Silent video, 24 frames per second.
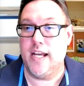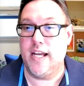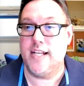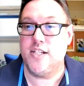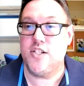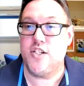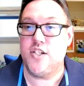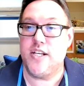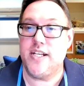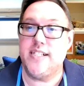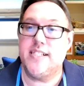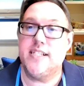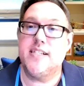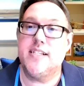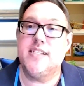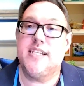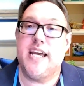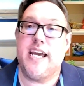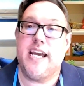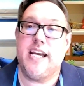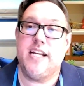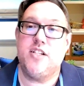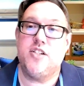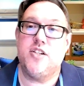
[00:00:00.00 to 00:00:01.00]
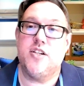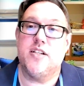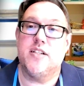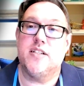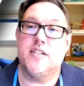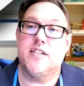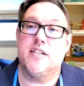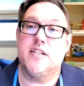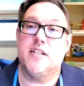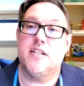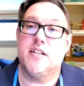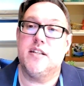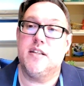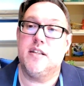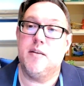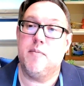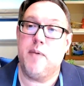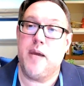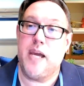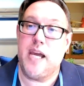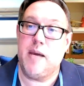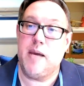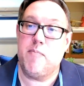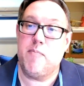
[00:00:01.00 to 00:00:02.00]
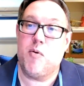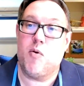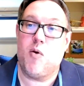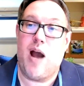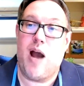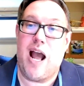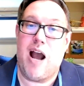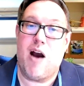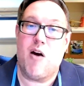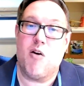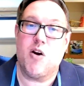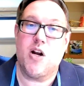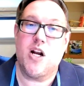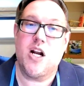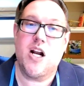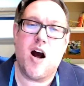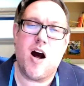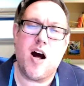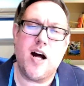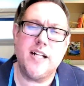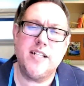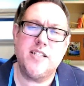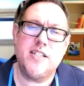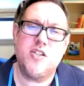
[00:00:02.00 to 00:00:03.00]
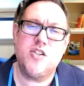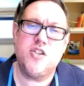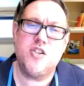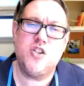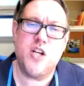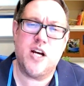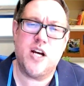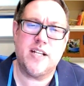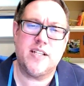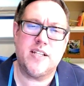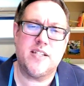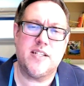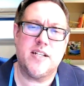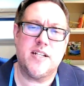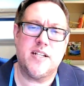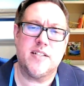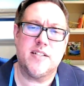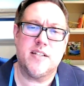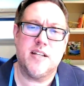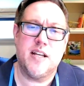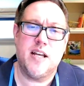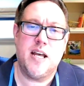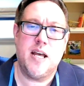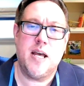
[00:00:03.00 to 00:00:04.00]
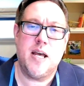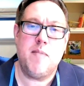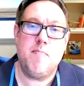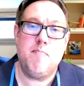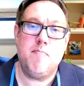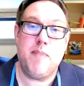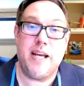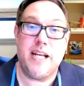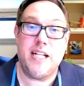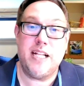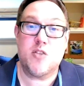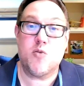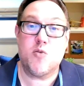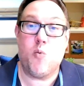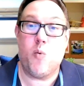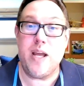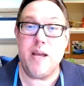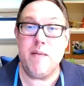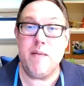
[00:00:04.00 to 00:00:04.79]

Jesus teaches the people how God's justice means we